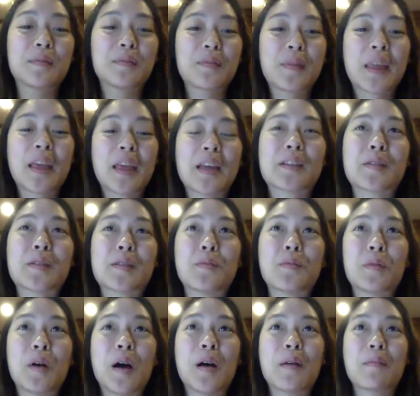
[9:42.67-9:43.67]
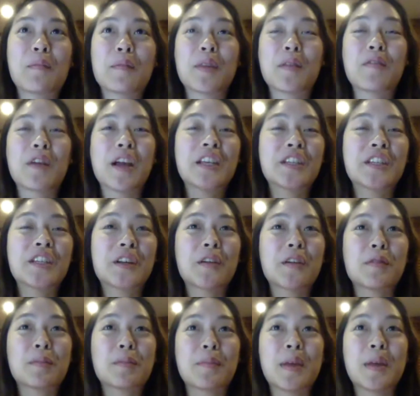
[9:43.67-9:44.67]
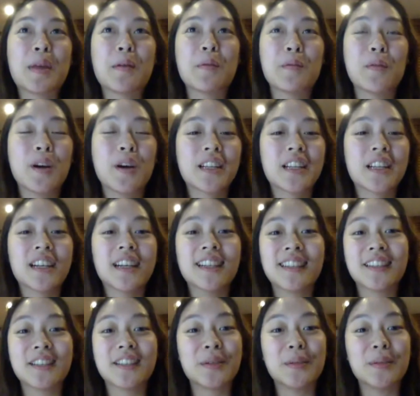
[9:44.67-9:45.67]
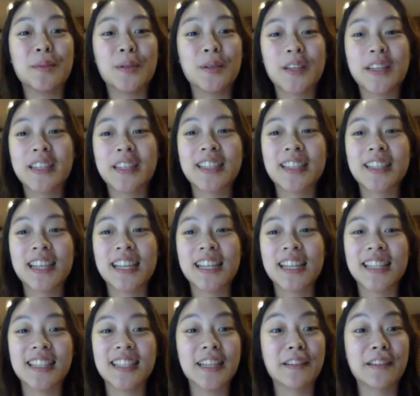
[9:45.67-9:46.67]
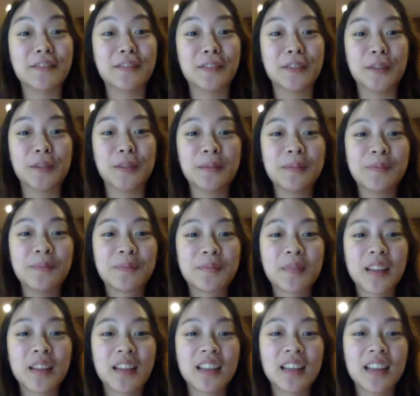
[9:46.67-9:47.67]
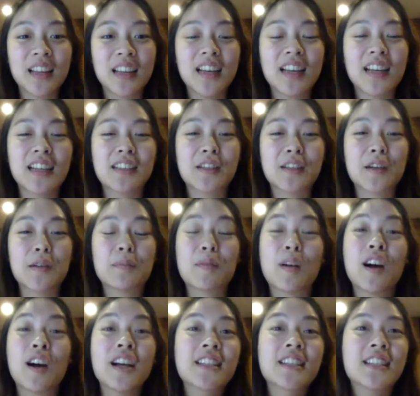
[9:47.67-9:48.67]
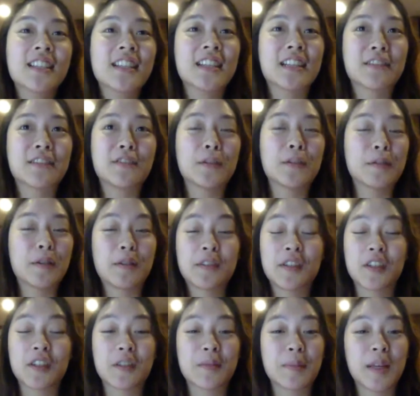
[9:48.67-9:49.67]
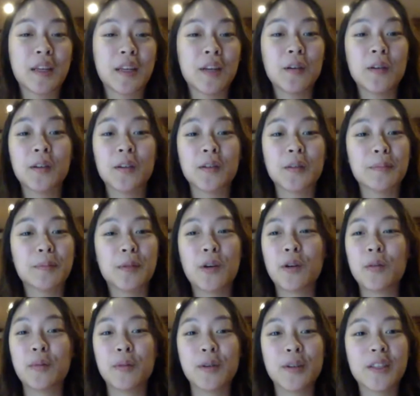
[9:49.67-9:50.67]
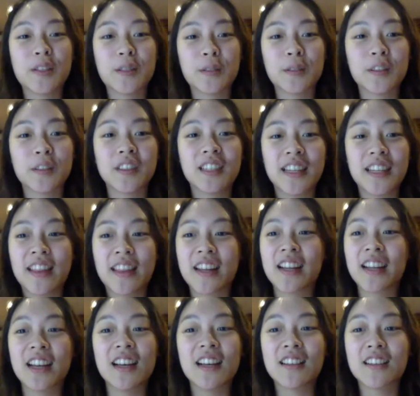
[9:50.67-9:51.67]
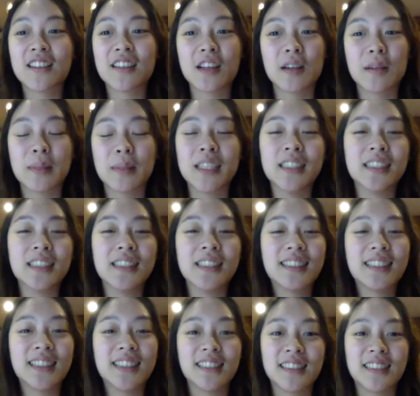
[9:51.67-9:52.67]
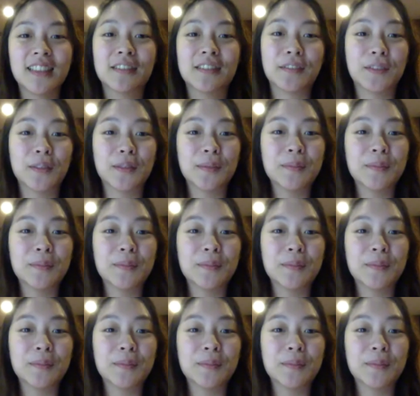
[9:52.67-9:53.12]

it's um, the ratio would be one girl to two boys in sixth form. Okay. Uh, so prior to sixth form, it would just be all all boys school, and then girls come in in sixth form.